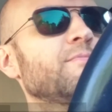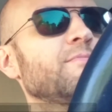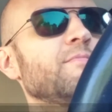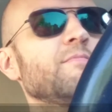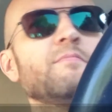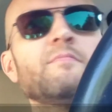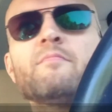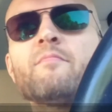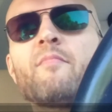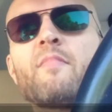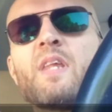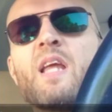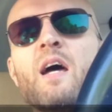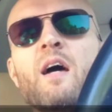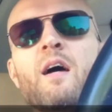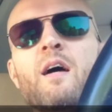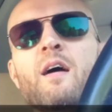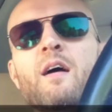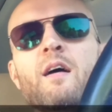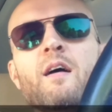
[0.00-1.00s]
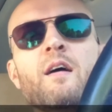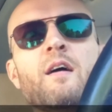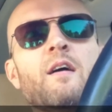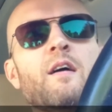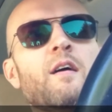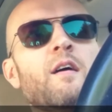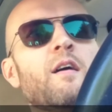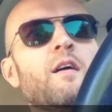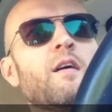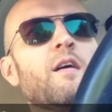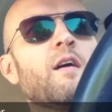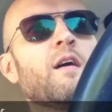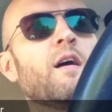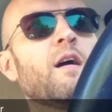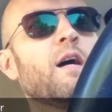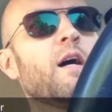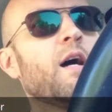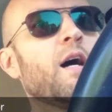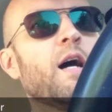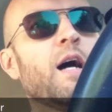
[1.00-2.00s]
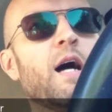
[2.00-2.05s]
don't want to end up a cartoon.